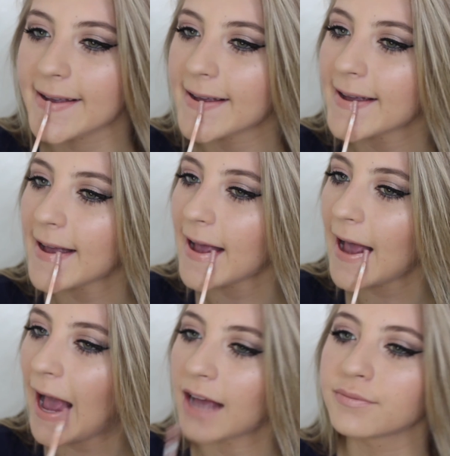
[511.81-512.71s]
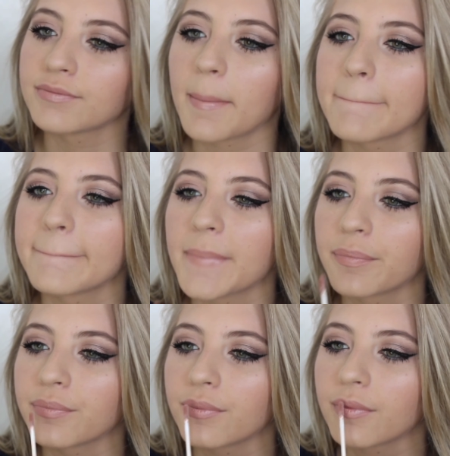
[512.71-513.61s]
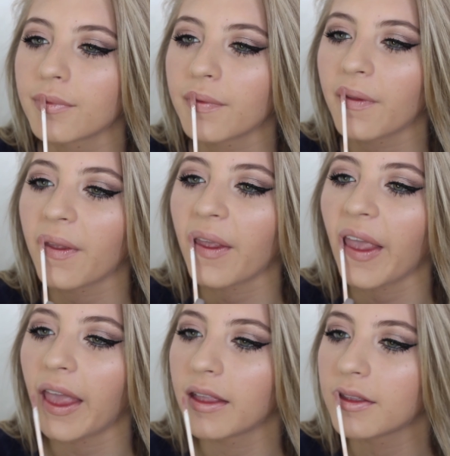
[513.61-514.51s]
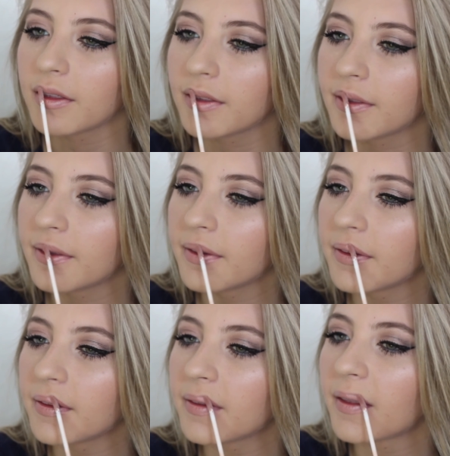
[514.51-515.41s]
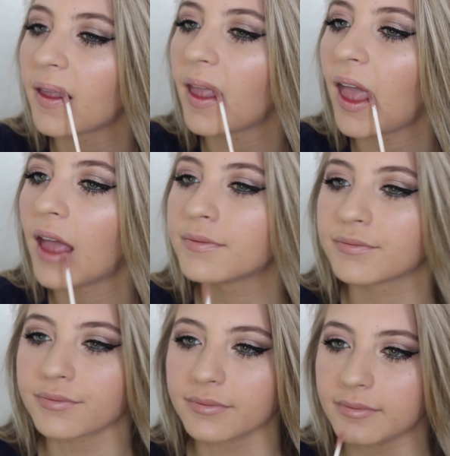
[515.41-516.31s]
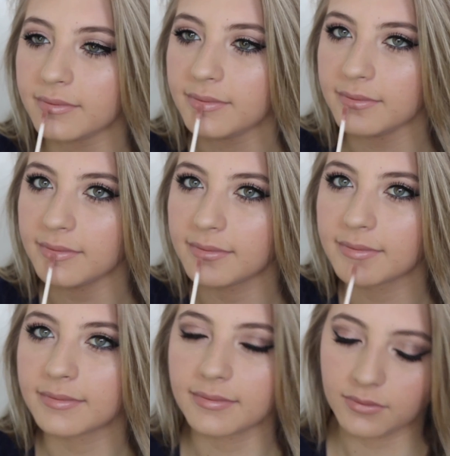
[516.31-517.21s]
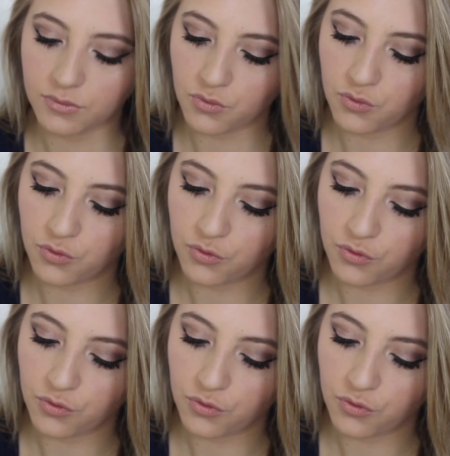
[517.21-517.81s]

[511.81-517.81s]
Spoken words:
I hope you liked the video. I hope you try it out. Please don't forget to like and subscribe and comment for more videos.